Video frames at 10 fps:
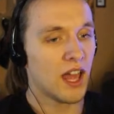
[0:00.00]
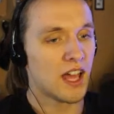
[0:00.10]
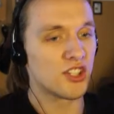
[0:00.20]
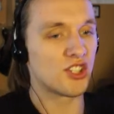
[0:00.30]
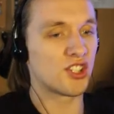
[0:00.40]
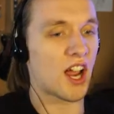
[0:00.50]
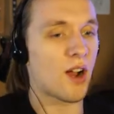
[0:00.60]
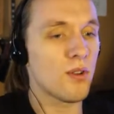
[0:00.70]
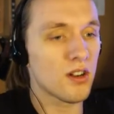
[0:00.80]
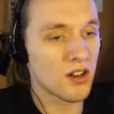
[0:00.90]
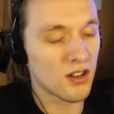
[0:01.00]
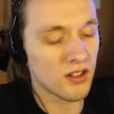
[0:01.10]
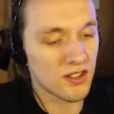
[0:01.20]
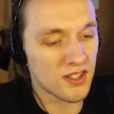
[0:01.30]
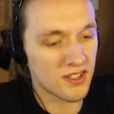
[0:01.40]
Shower
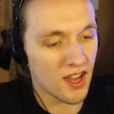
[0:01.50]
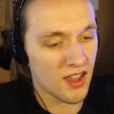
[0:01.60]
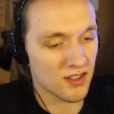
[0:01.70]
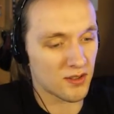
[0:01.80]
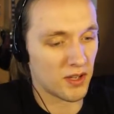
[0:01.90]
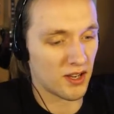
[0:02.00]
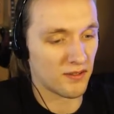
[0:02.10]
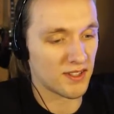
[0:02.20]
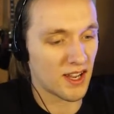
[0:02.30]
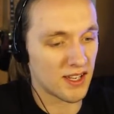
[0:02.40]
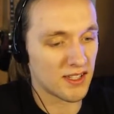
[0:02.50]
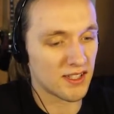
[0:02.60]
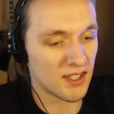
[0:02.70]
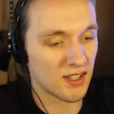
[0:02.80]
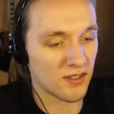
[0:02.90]
curtain salesman of
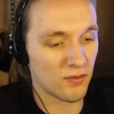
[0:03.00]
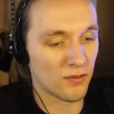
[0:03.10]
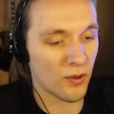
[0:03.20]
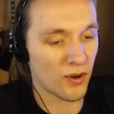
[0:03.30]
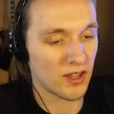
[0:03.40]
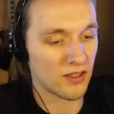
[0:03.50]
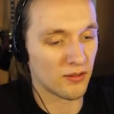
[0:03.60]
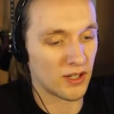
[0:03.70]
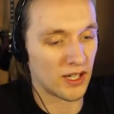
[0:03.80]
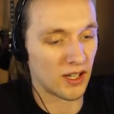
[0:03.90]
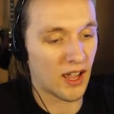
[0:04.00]
1943.